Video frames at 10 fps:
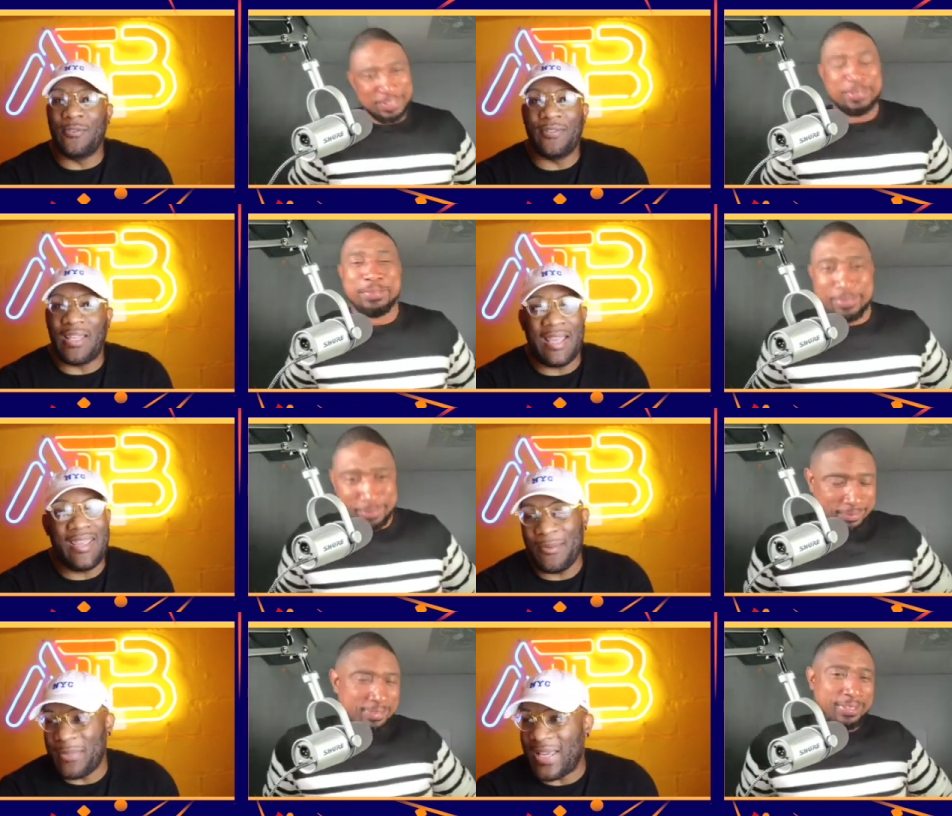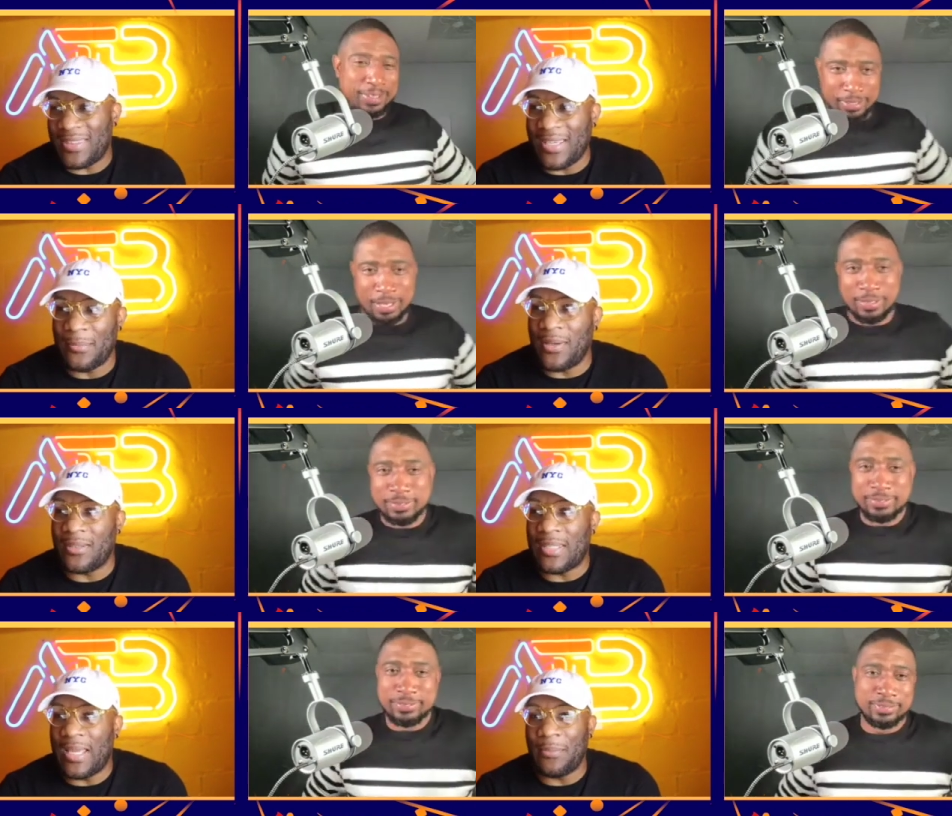Speaker 1: For, like ain't nobody thinking about
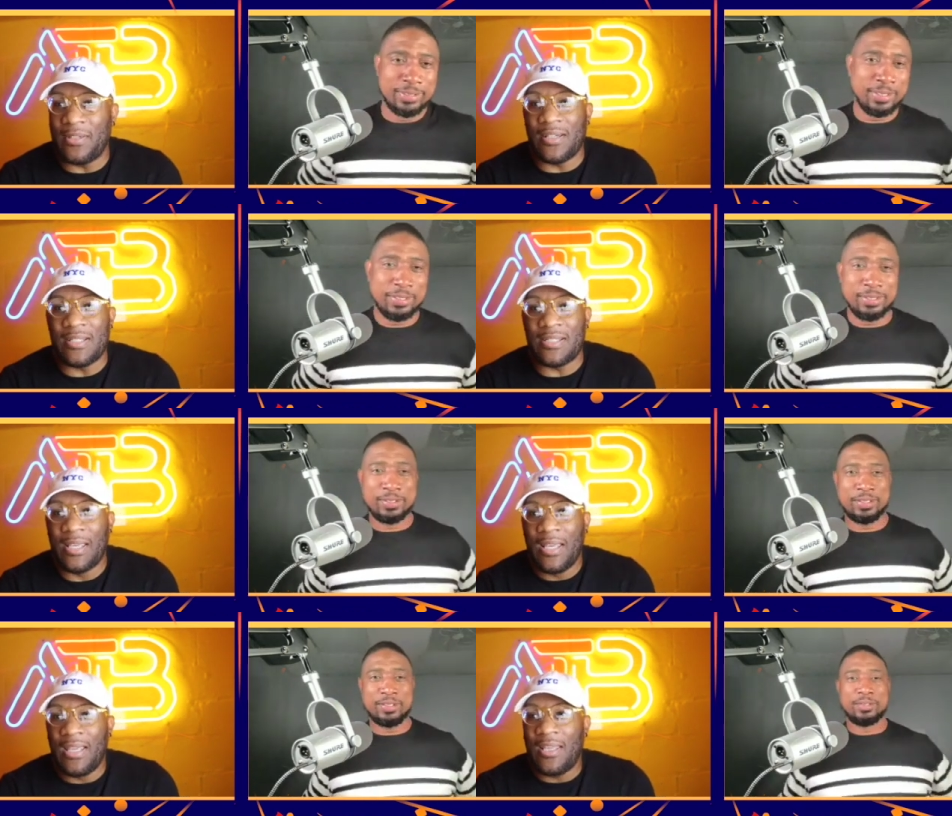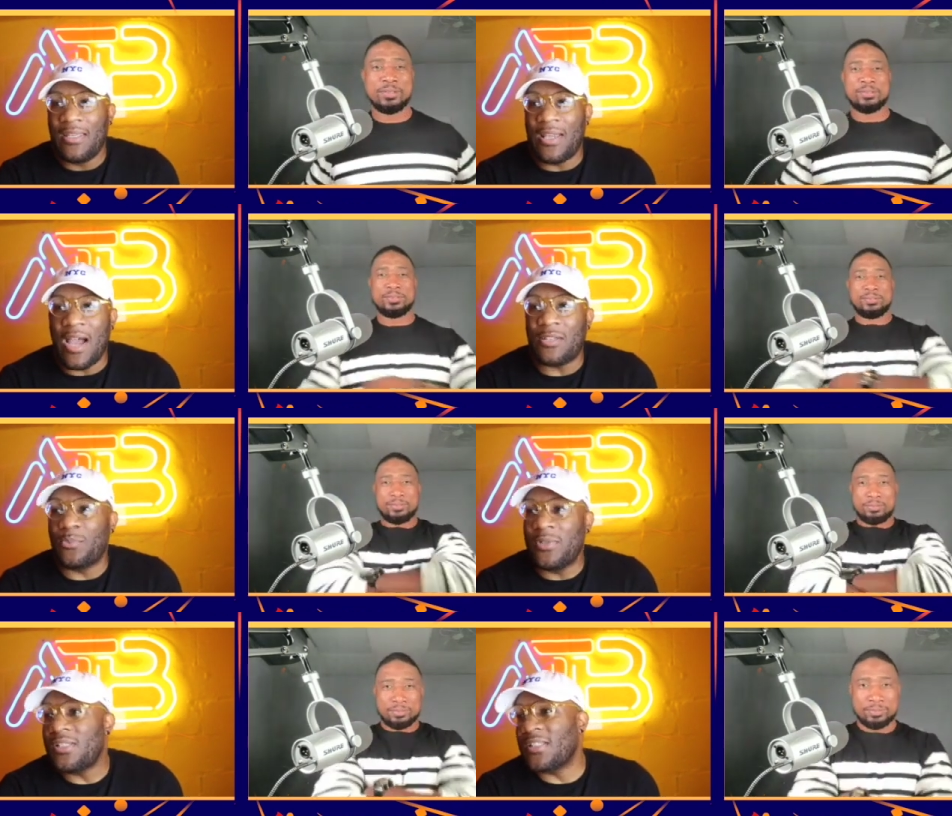that because God's
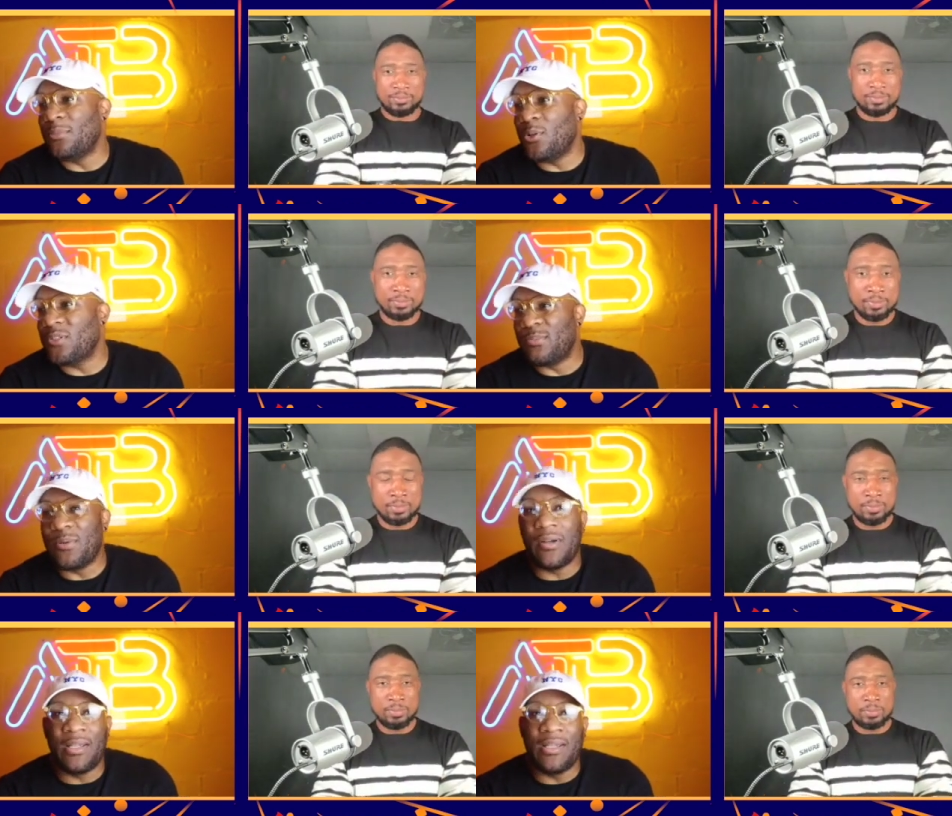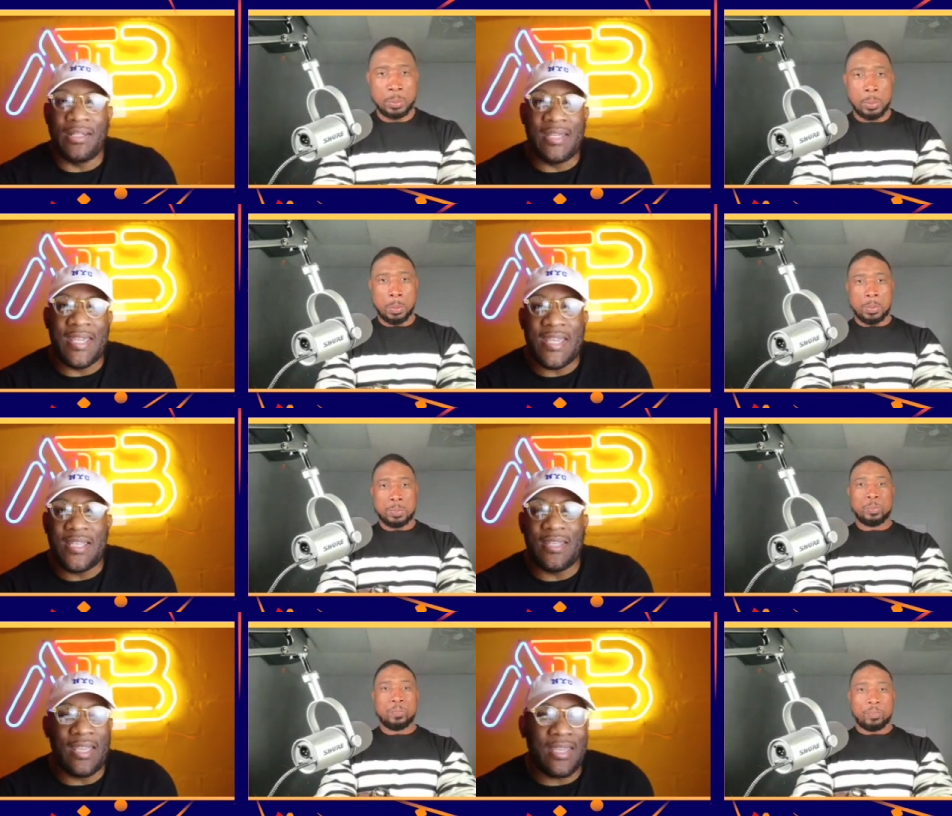will is most important, and He's
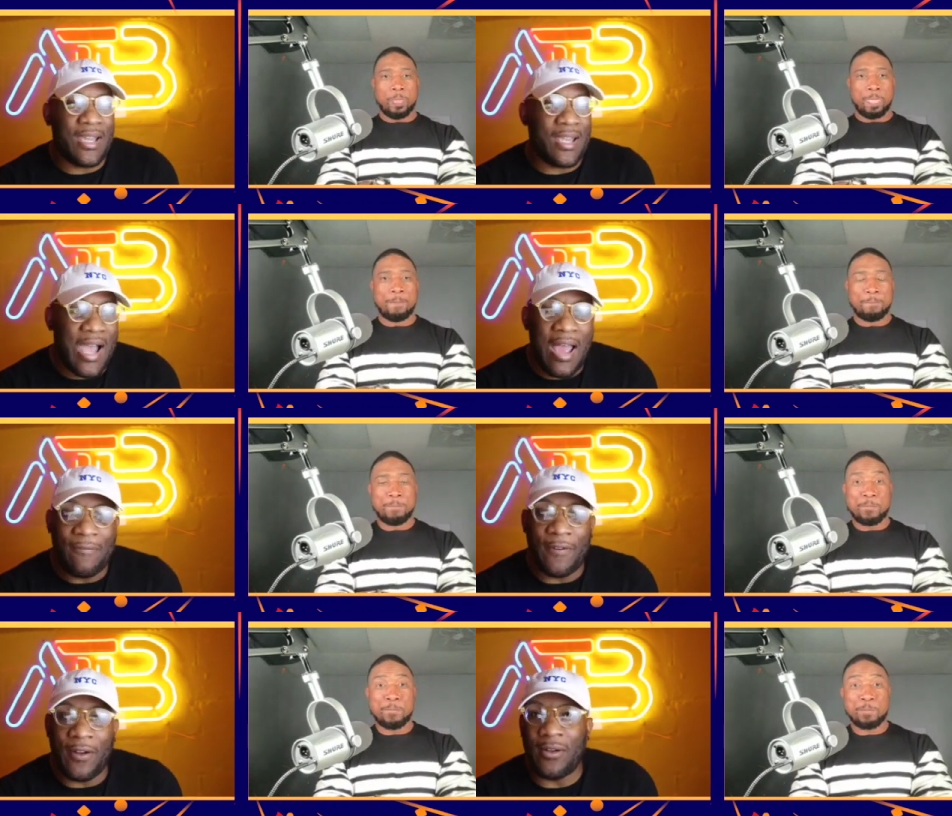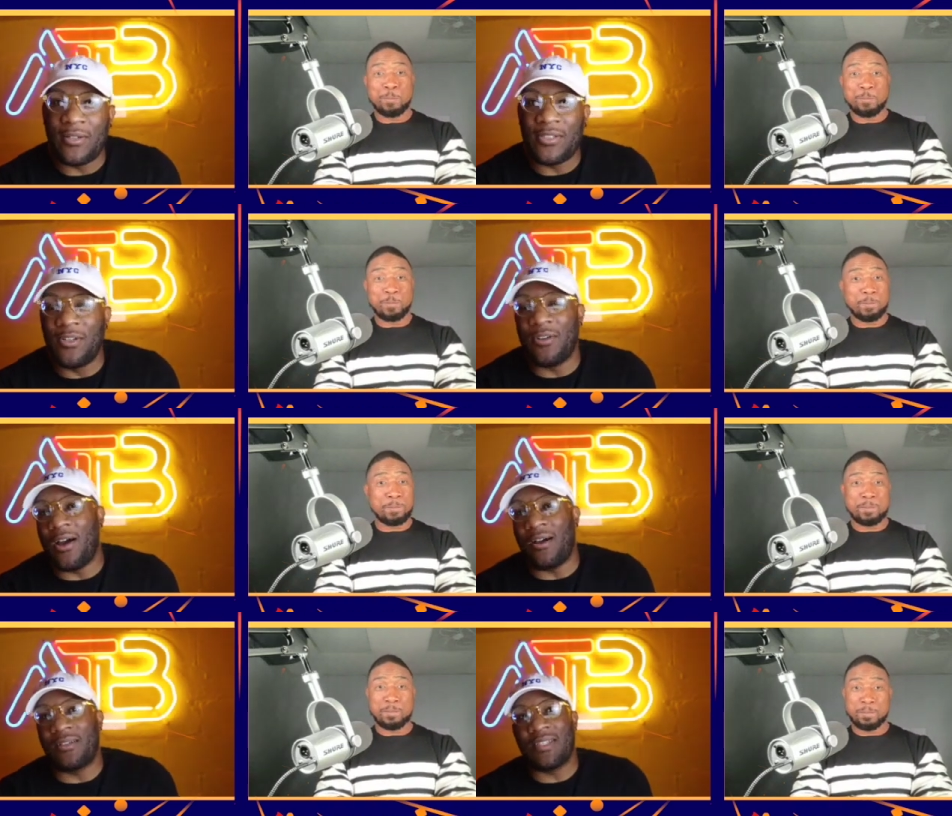and God first. You know
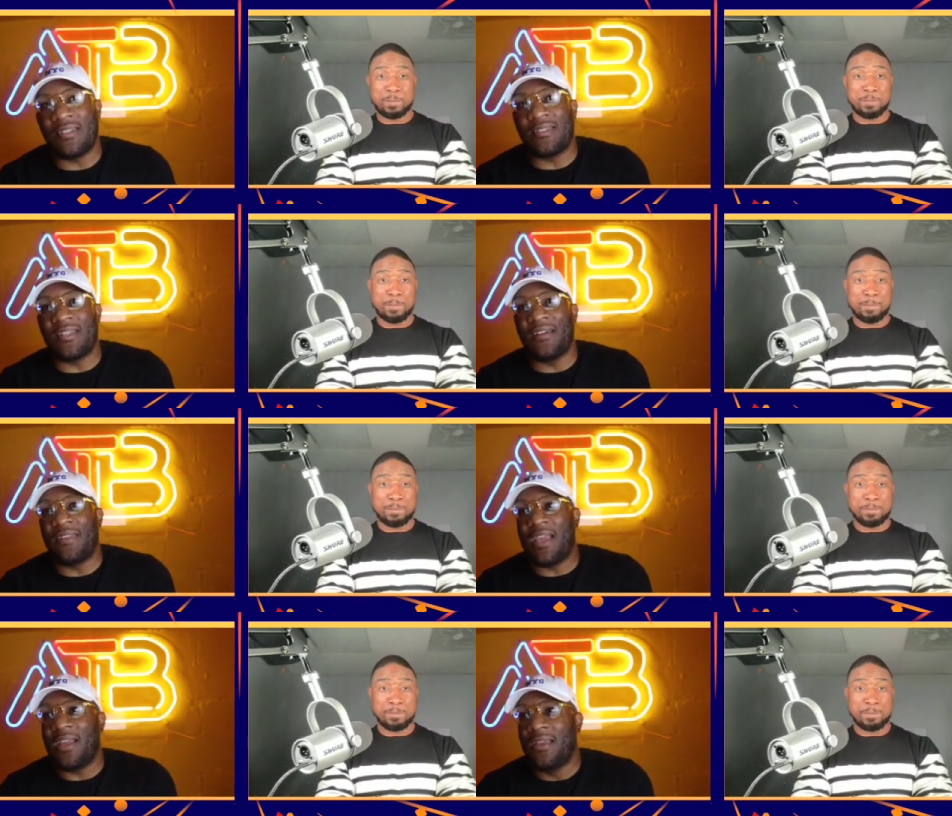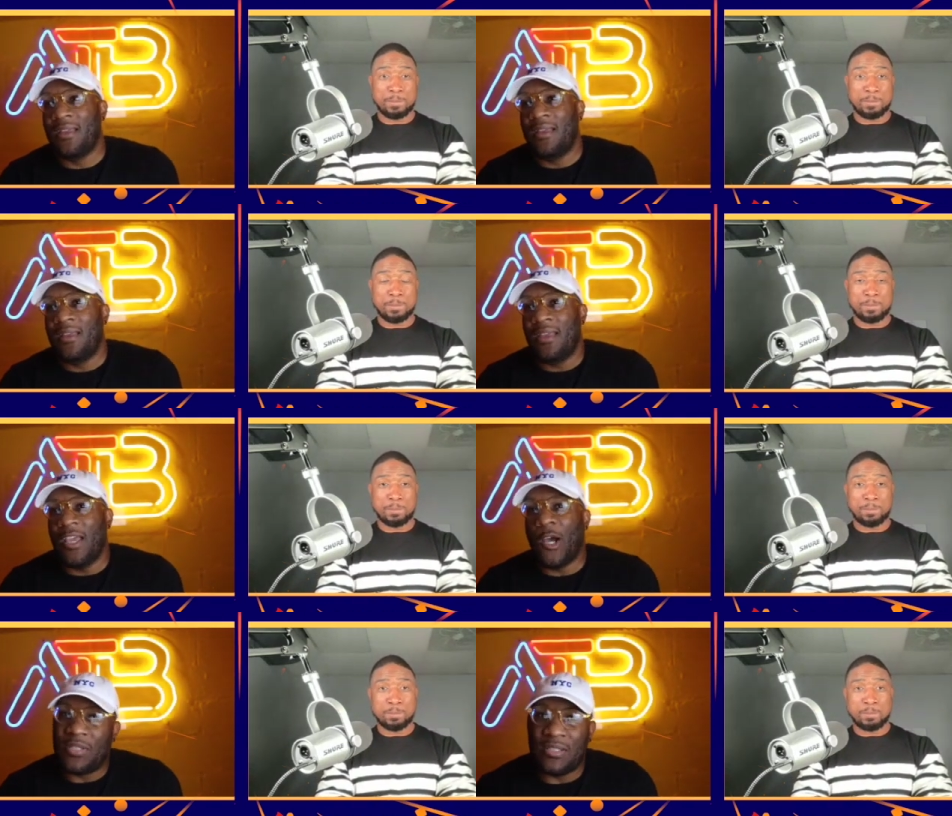all this other stuff that
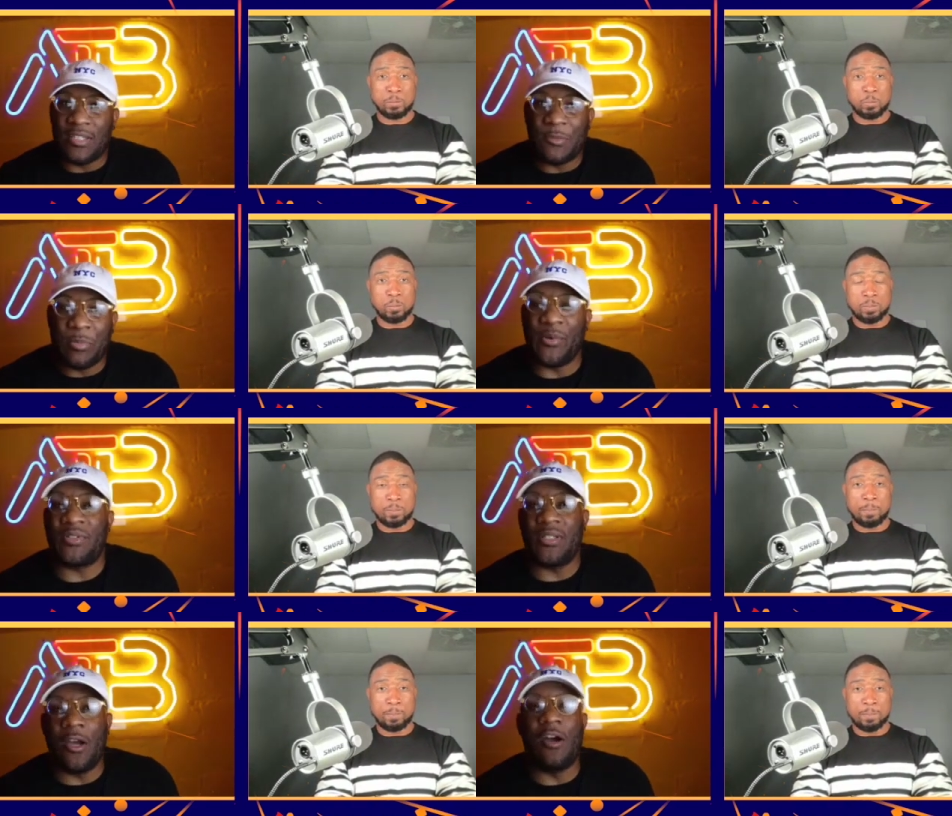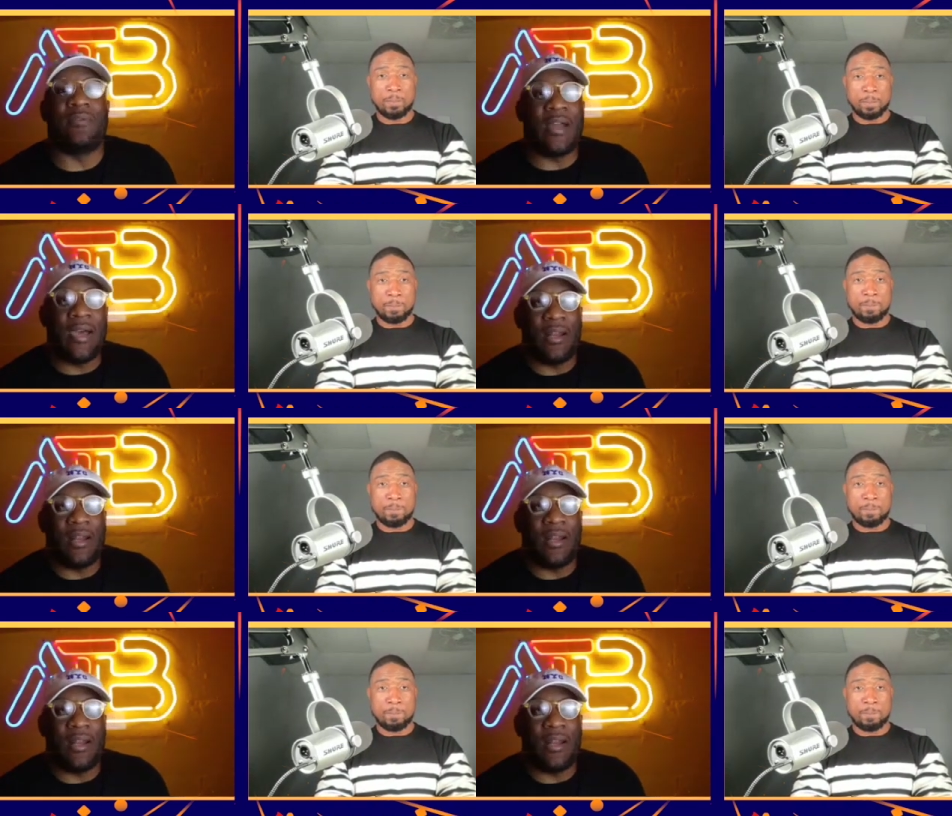helps us to spiritually override our